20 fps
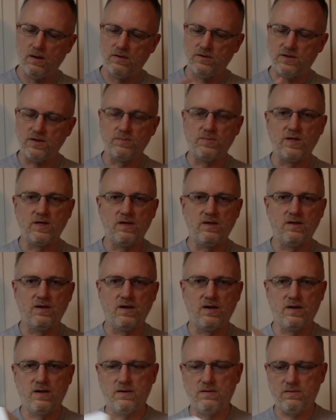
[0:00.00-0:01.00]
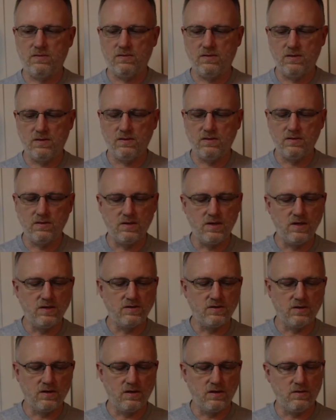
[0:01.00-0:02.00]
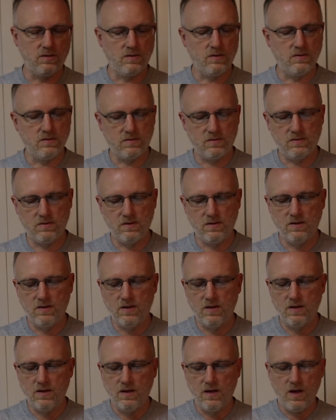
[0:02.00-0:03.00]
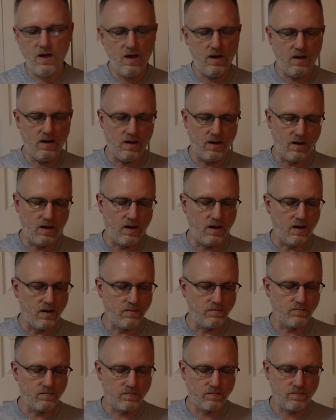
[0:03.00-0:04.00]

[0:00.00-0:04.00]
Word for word: shifted in a decent little uh,